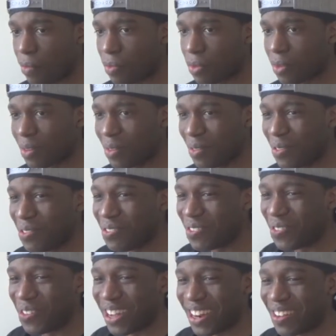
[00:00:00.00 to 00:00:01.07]
this?
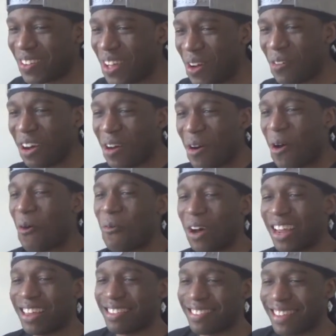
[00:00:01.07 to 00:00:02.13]
what is what? what?
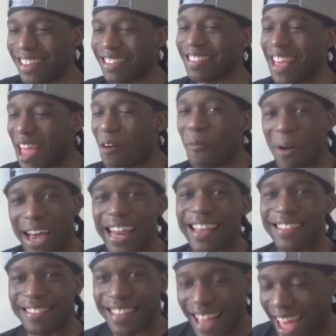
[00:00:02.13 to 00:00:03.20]
What is this and what
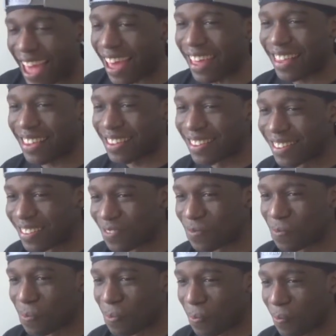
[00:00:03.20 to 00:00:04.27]
is what that? Is
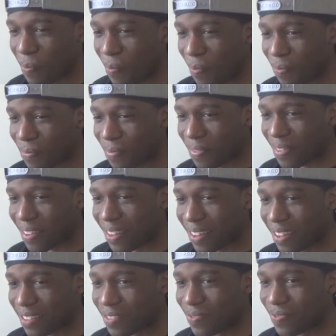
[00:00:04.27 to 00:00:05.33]

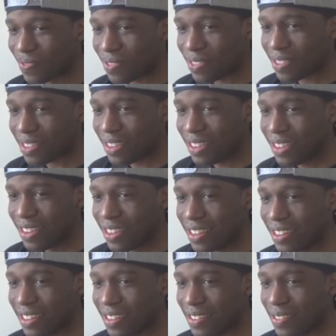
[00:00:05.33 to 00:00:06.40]
oh, I must have
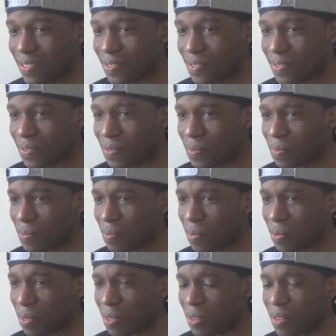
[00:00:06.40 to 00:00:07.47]
dropped something on you.
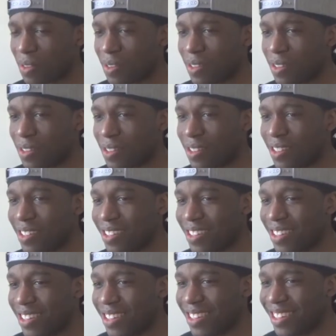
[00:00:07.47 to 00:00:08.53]
It's probably just a ruse.
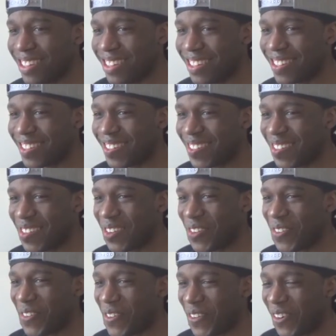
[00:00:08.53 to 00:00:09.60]
I don't
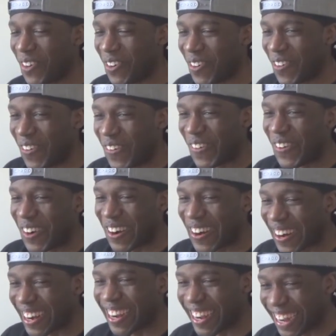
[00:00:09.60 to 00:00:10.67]
know.
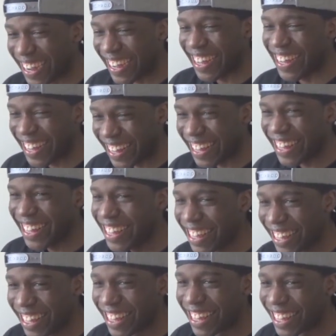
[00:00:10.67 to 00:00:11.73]
I've just been chilling and
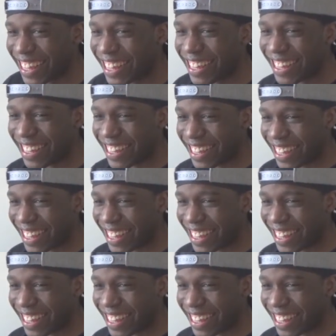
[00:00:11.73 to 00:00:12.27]
watching TV.